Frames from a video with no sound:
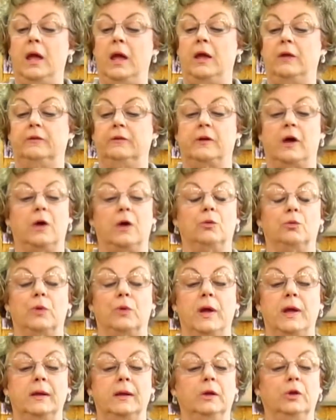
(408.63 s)
It's got
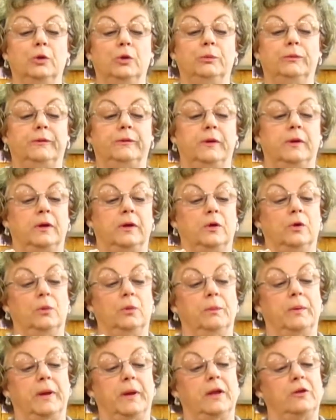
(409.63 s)
rein loops here,
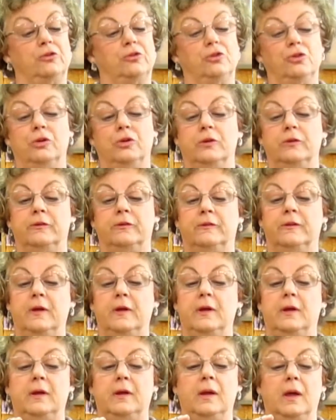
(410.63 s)
but as you can
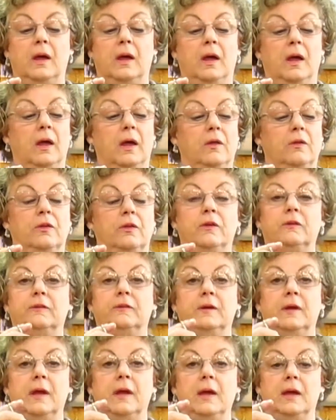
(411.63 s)
see,
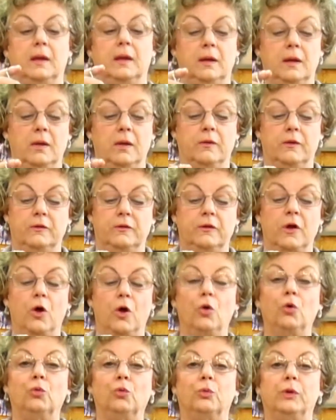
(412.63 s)
this
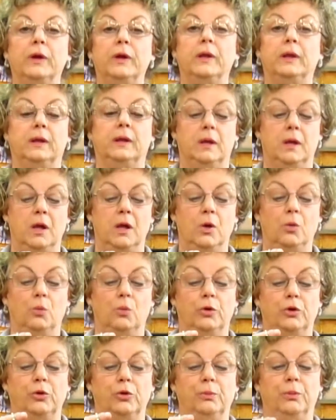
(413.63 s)
whole ring,
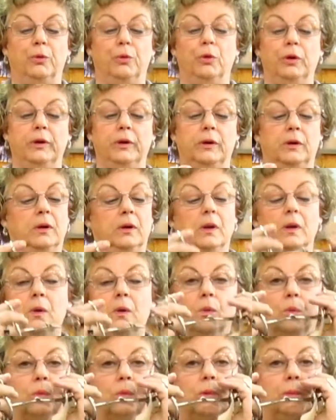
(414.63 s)
when you pull it,
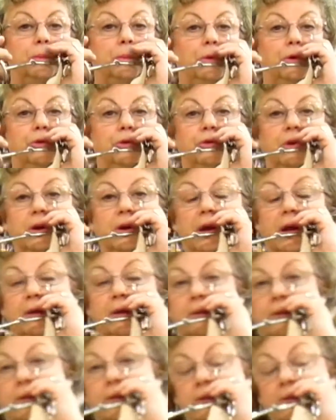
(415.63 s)
will push
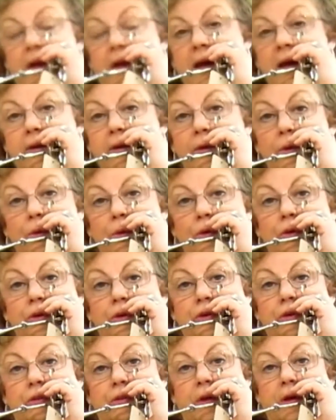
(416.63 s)
against the side of the
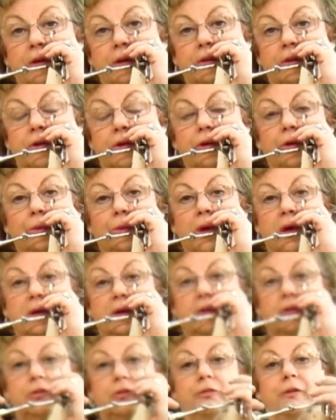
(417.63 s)
horse's face to
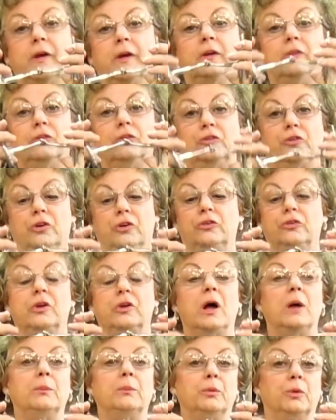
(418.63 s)
direct his face, just
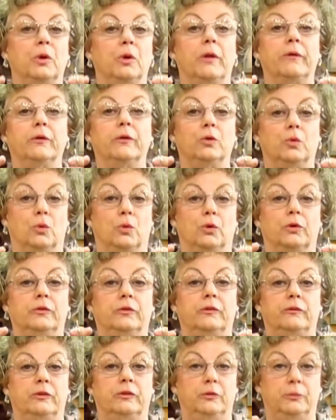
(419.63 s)
not pull on the
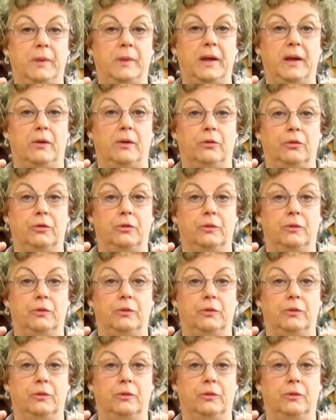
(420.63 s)
corners of his mouth.